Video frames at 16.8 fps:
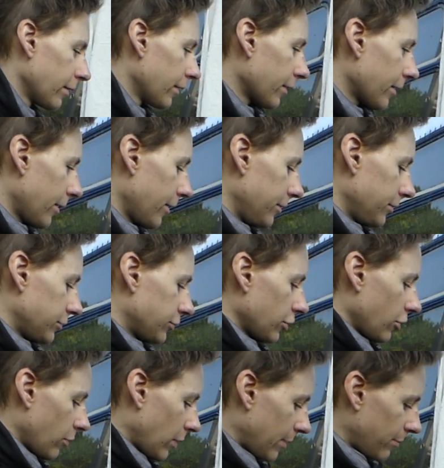Okay,
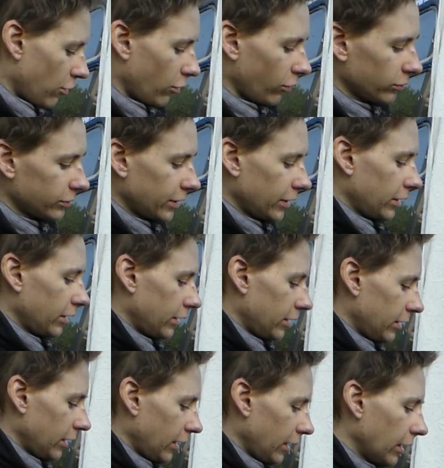so I'm
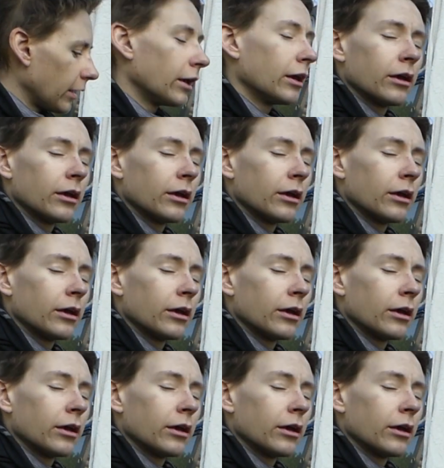holding the